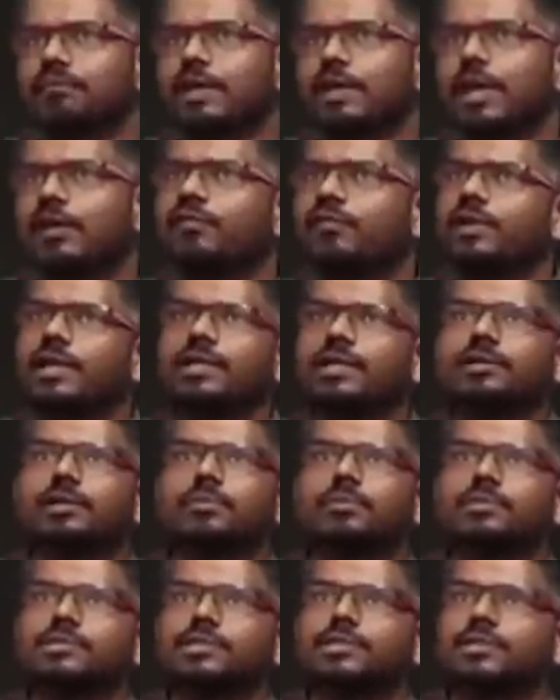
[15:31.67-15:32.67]
I've taken the
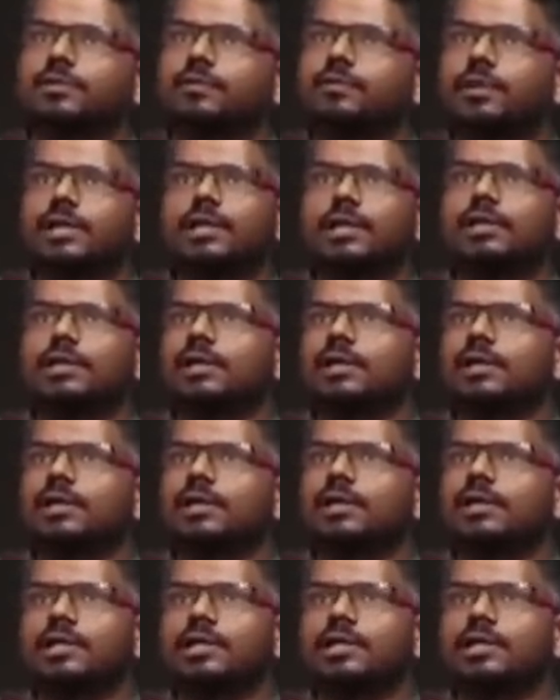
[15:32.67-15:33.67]
position very clearly
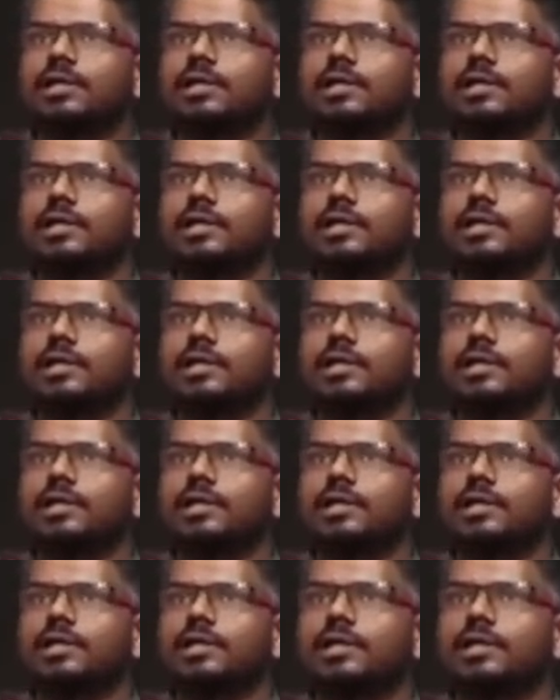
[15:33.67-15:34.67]
in the book,
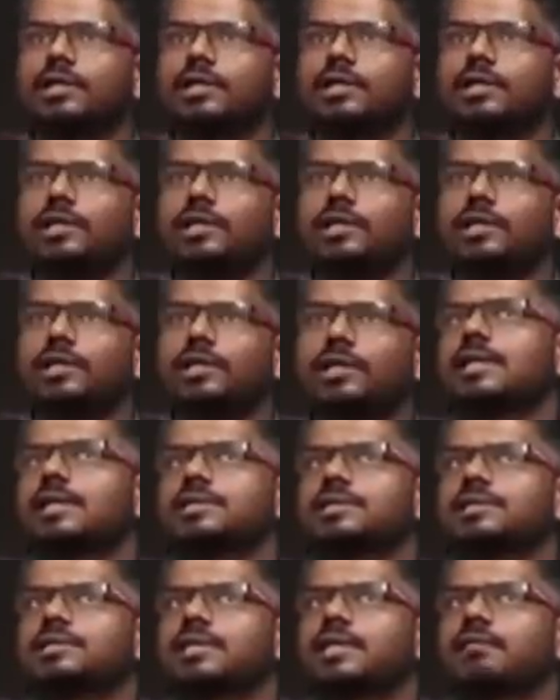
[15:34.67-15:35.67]
saying that in the
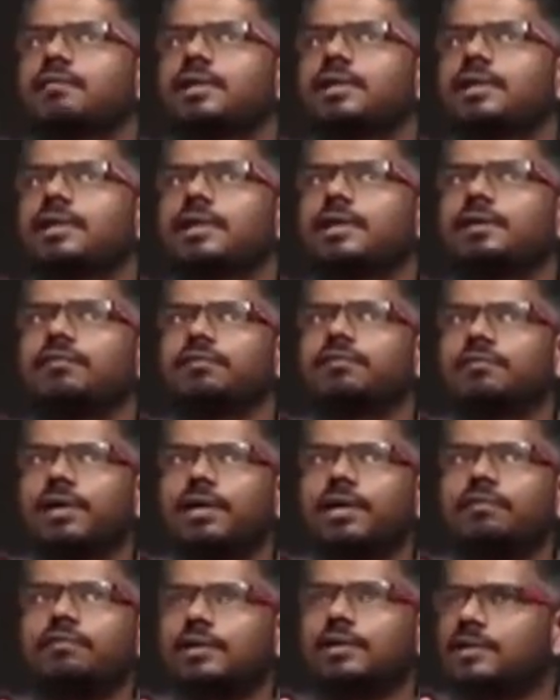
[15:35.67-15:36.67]
last
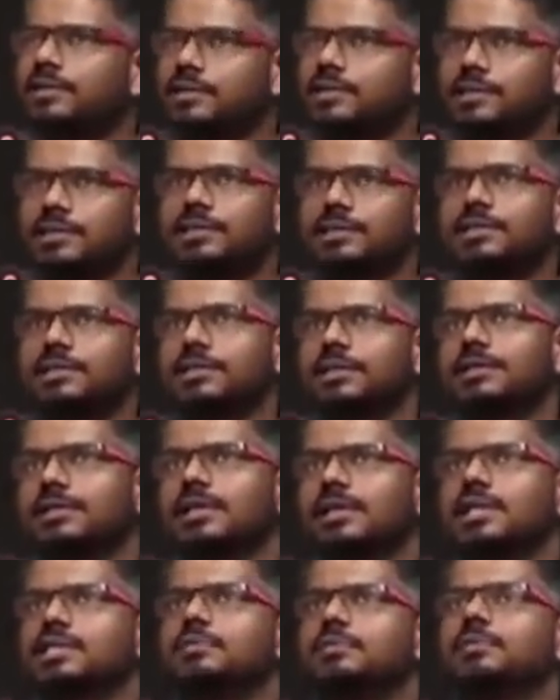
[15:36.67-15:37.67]
75 years,
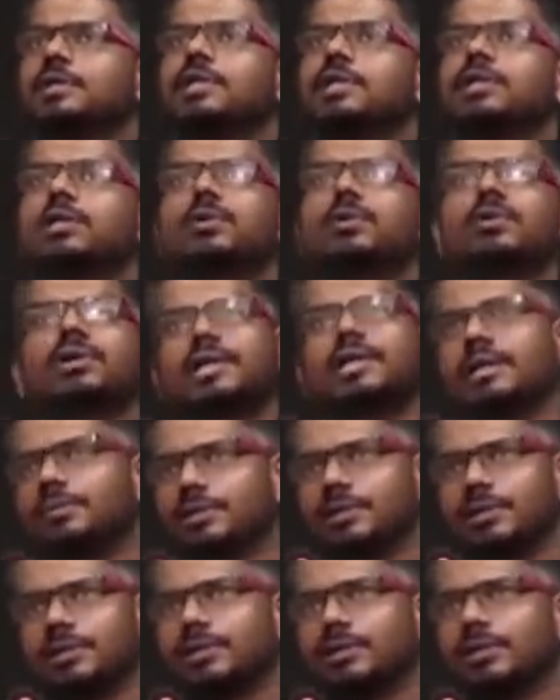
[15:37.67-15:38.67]
there has been no
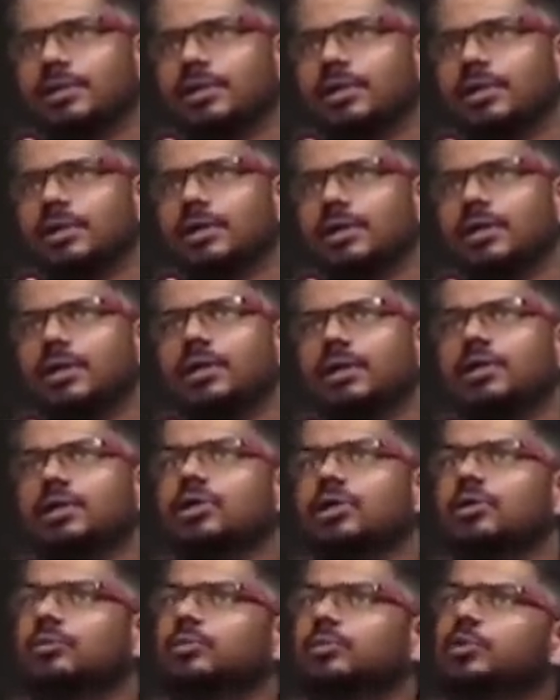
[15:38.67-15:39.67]
attempt
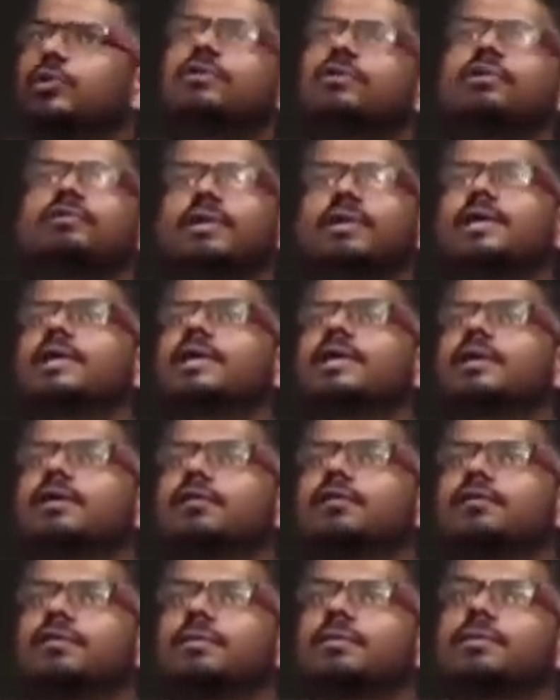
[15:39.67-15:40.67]
to move away
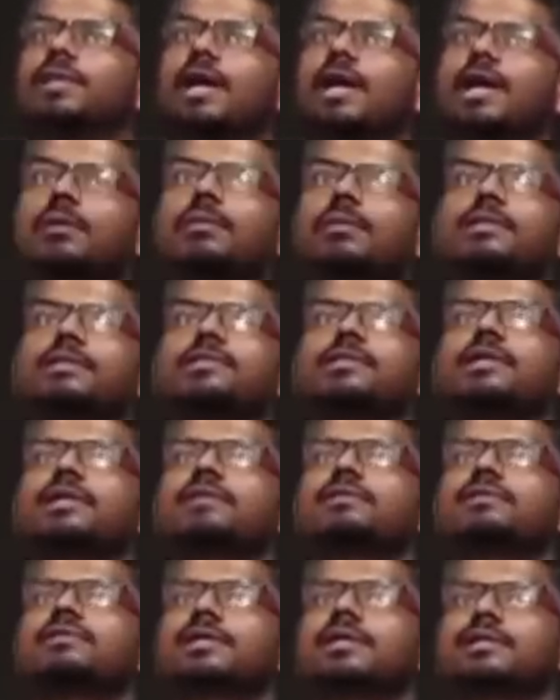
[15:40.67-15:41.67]
from the
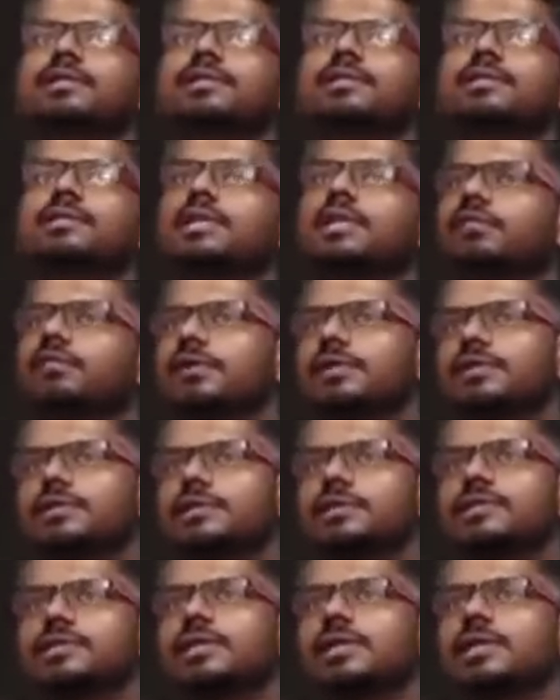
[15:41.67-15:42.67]
administrative structures and
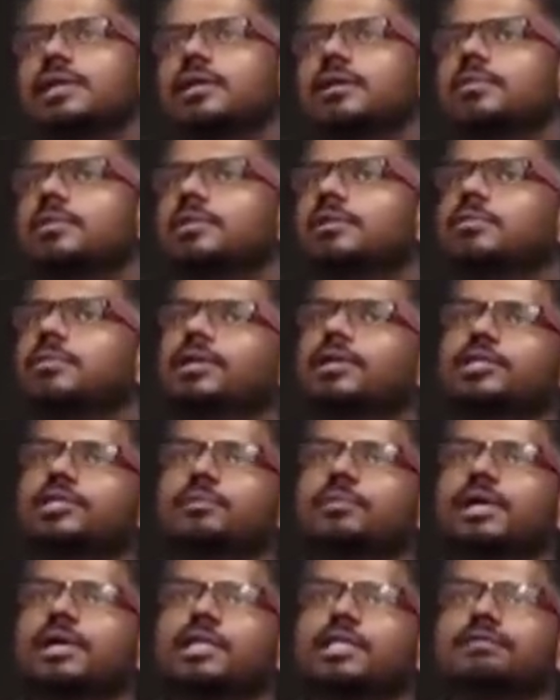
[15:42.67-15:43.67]
definitions created by the
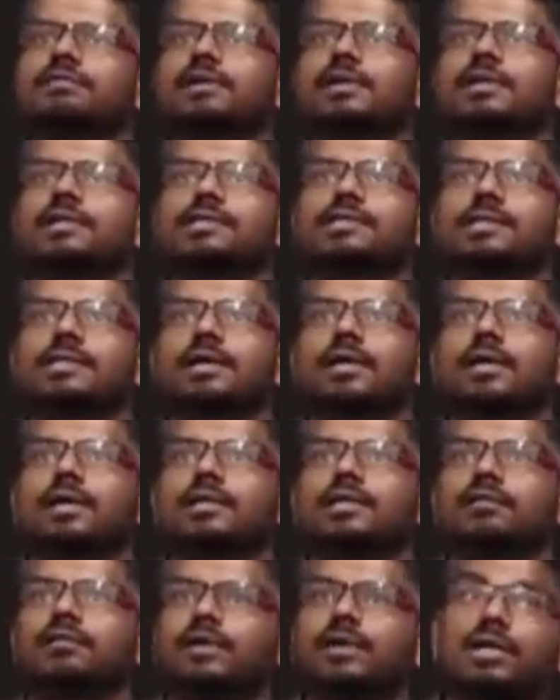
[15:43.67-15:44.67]
British man as far as
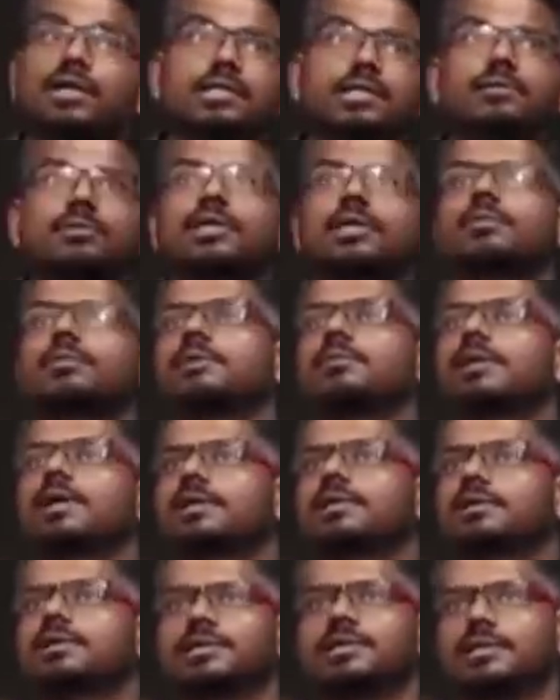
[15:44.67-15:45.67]
the Varnashrama Dharma in
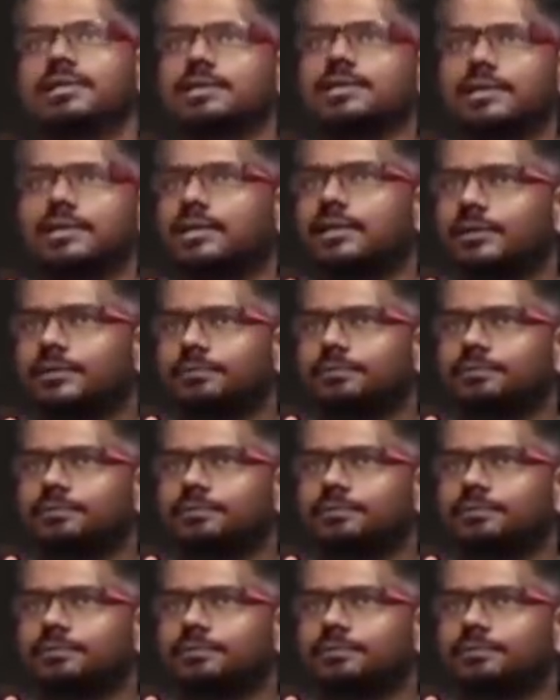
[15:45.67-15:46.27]
Bharat is concerned.